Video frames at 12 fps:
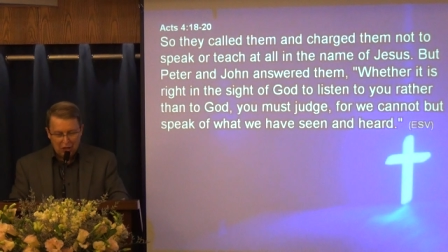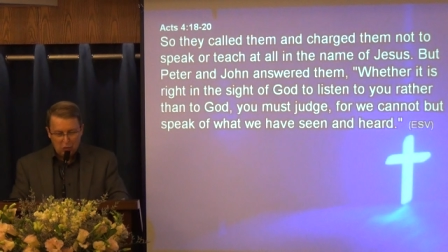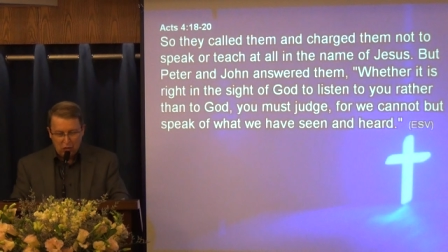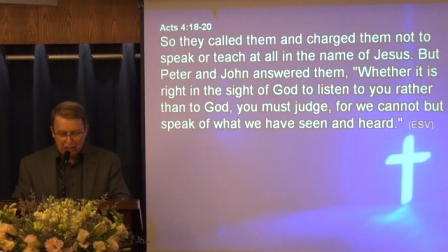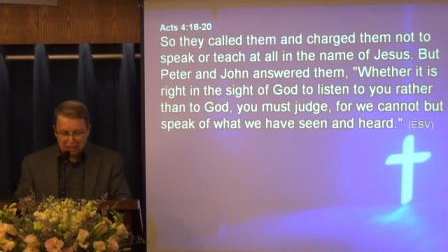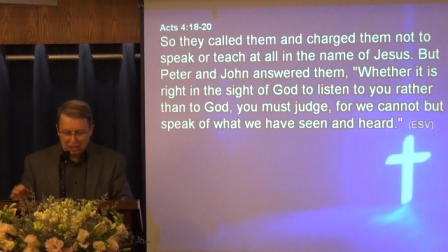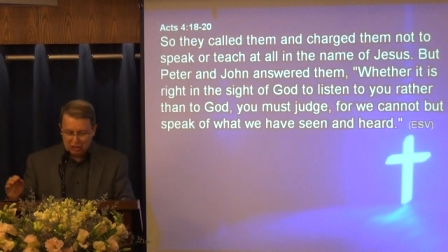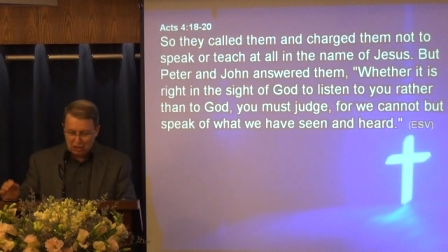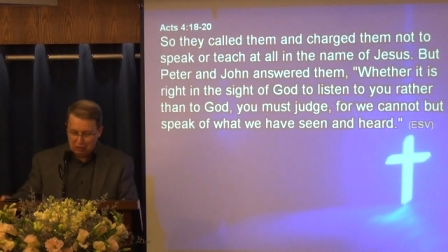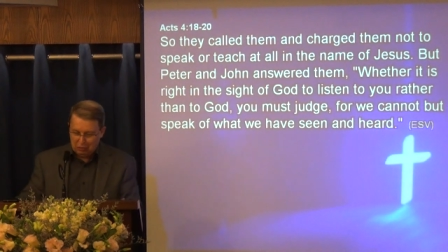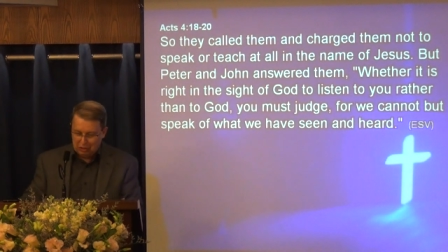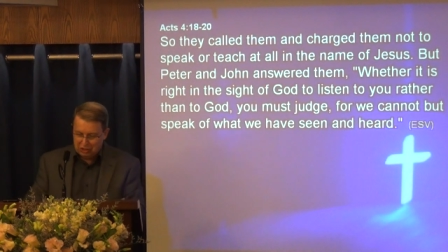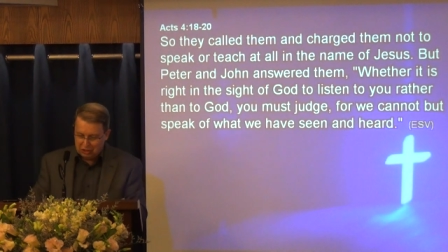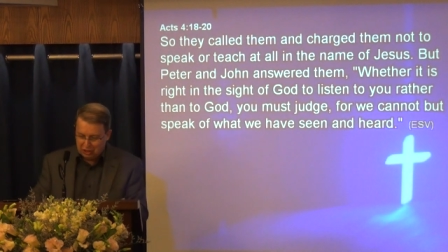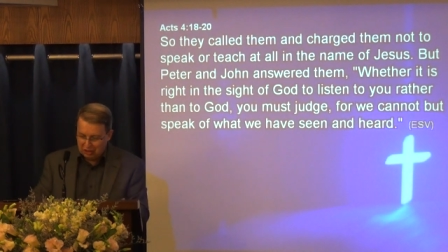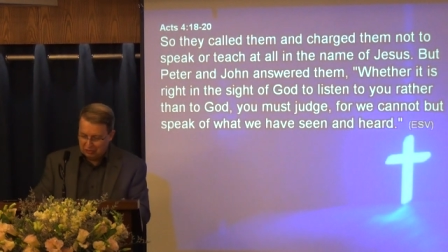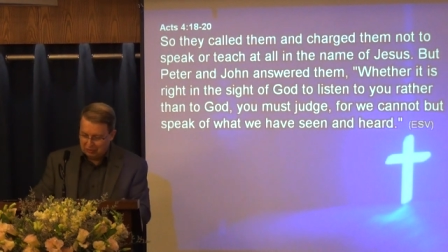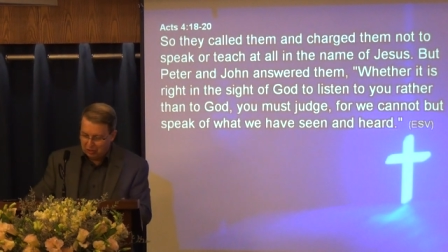What is the
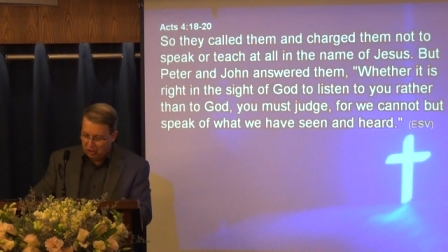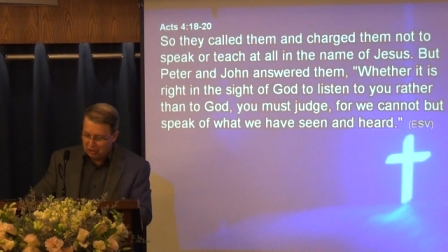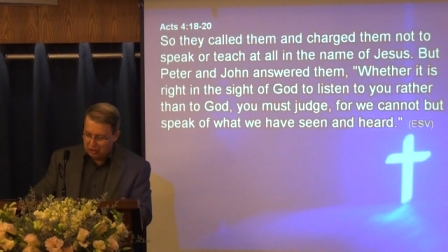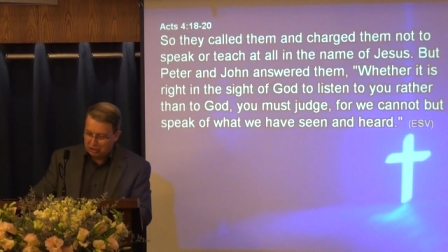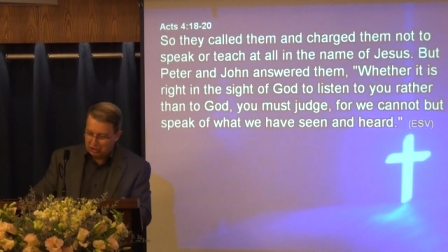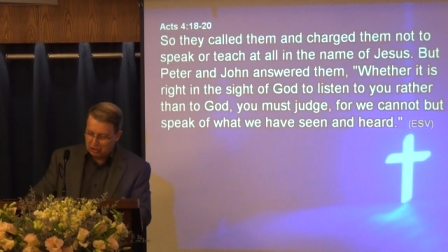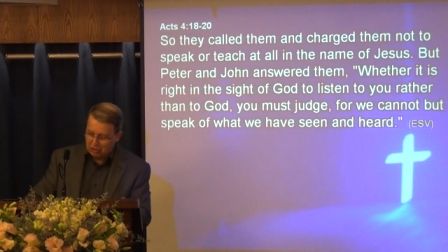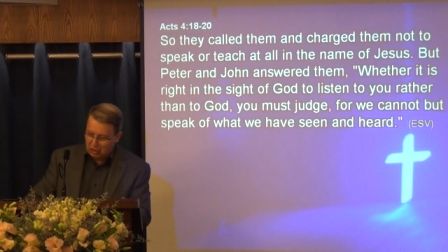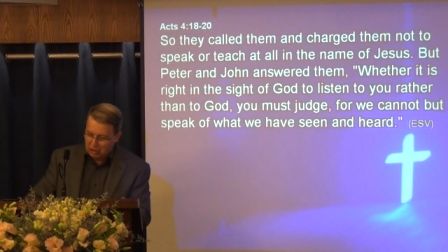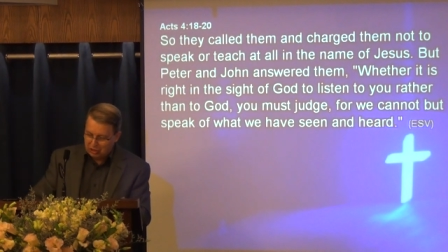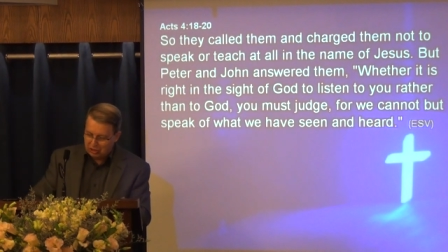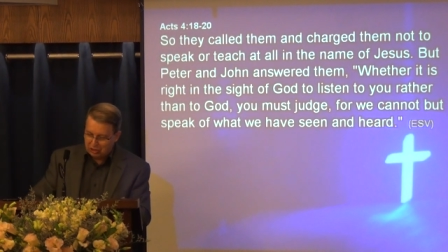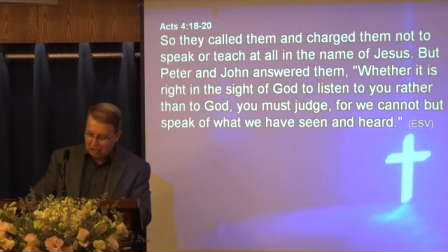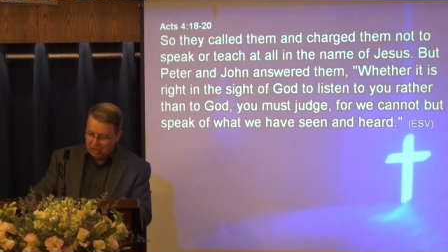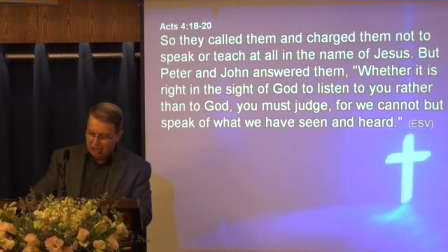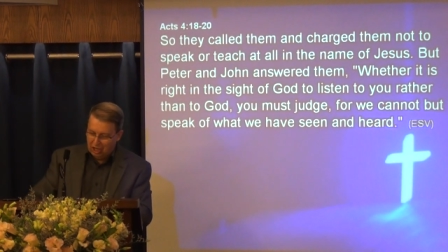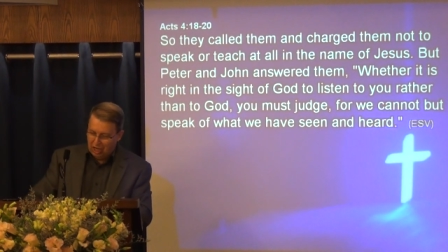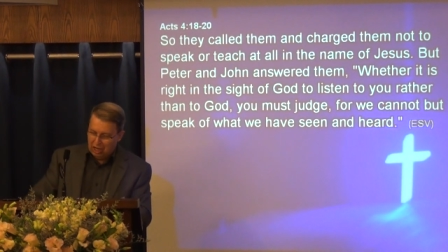reason or the source
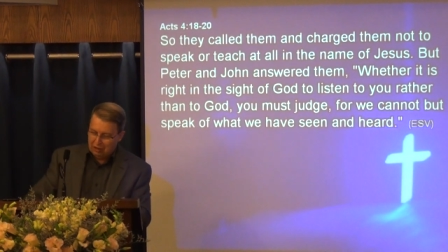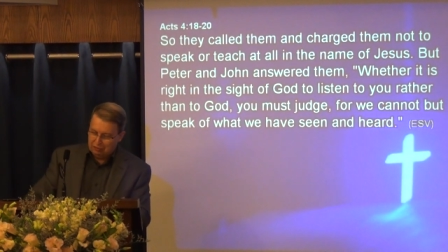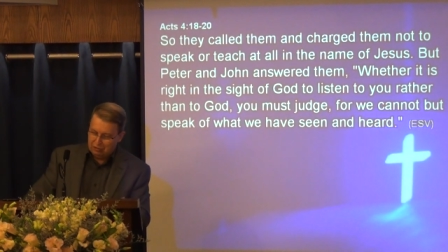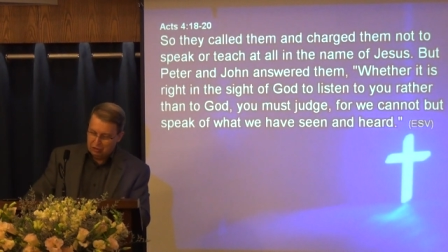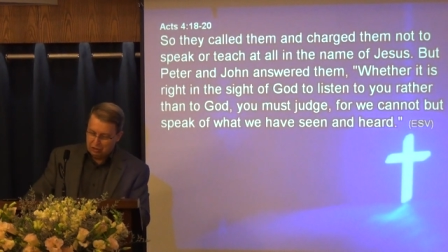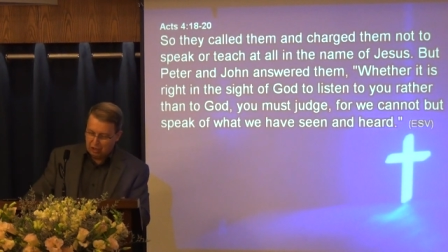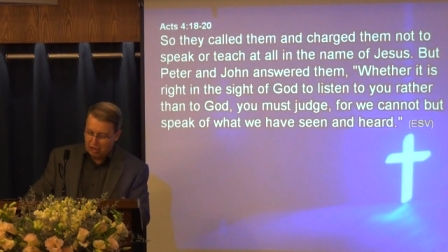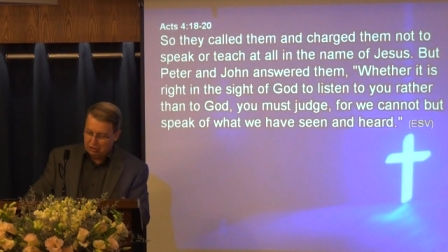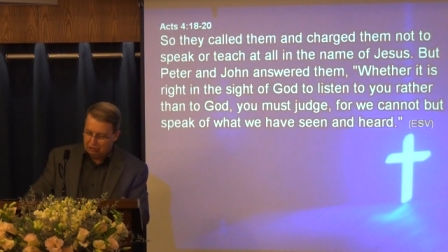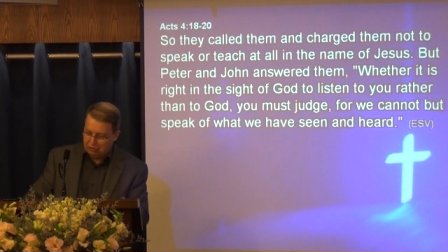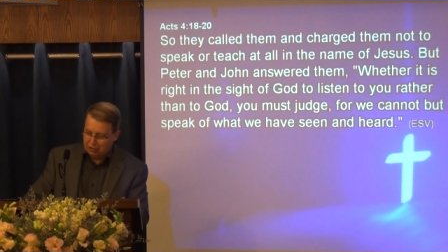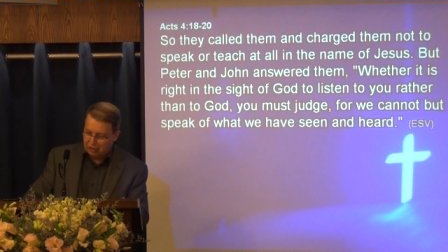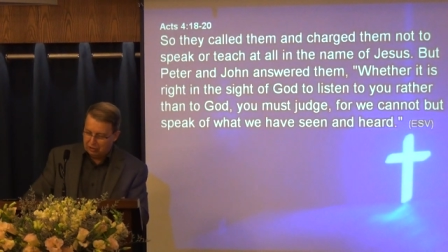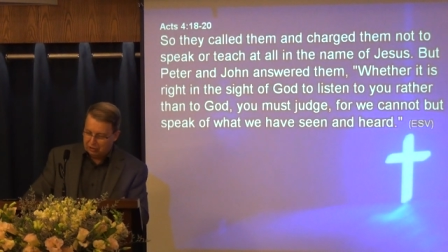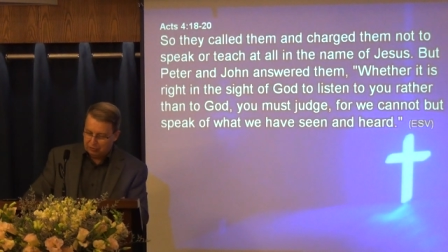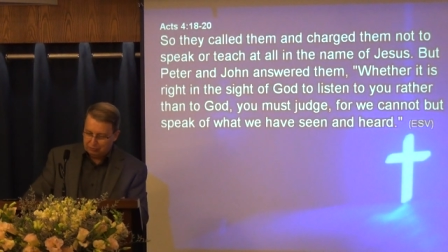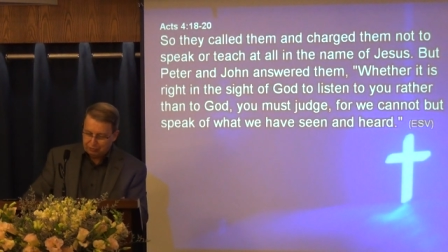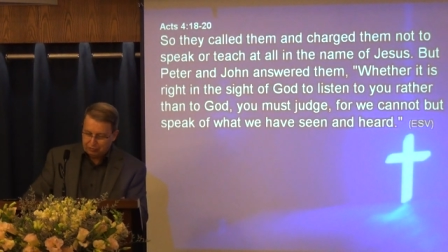of your confidence?